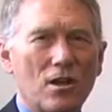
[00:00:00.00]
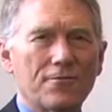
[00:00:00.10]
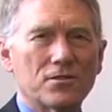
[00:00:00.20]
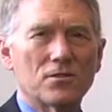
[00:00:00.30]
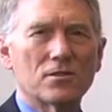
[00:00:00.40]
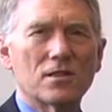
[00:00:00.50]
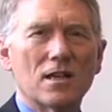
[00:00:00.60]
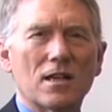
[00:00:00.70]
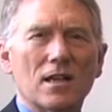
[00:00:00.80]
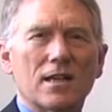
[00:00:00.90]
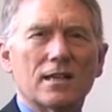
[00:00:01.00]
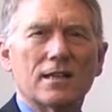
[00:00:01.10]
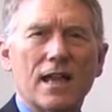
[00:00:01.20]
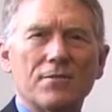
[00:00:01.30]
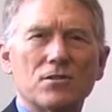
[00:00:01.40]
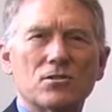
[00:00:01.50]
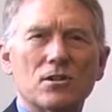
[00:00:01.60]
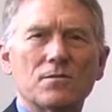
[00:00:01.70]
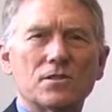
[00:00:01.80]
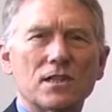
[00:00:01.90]
officers, Kevin
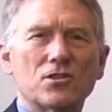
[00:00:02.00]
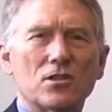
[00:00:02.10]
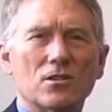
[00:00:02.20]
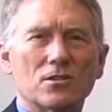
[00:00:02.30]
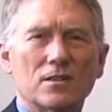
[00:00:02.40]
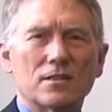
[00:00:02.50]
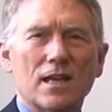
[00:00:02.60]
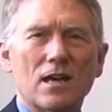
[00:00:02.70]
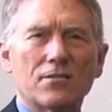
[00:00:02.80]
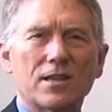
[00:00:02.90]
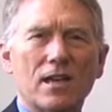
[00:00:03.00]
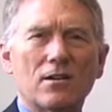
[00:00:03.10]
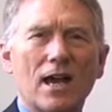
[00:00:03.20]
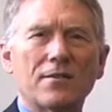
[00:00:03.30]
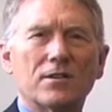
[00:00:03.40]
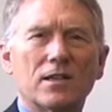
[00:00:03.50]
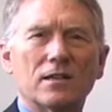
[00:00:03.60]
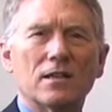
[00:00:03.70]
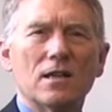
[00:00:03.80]
served 6 years as the health care advocate,